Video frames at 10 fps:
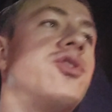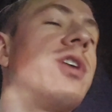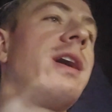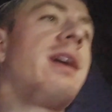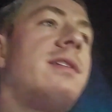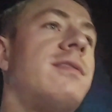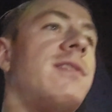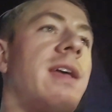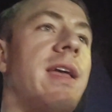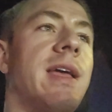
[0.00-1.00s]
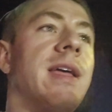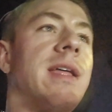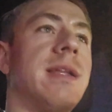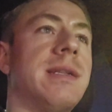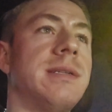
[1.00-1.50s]
drive,
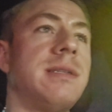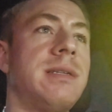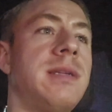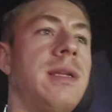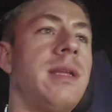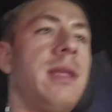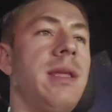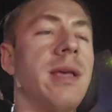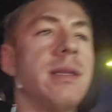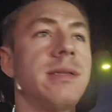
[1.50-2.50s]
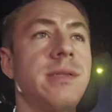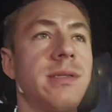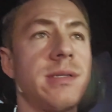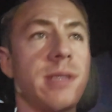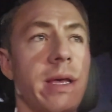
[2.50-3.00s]
and
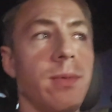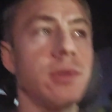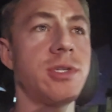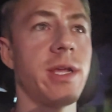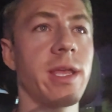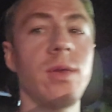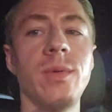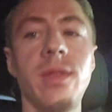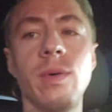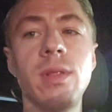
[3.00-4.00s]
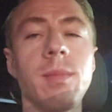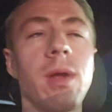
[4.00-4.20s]
yes, I will check in with you at the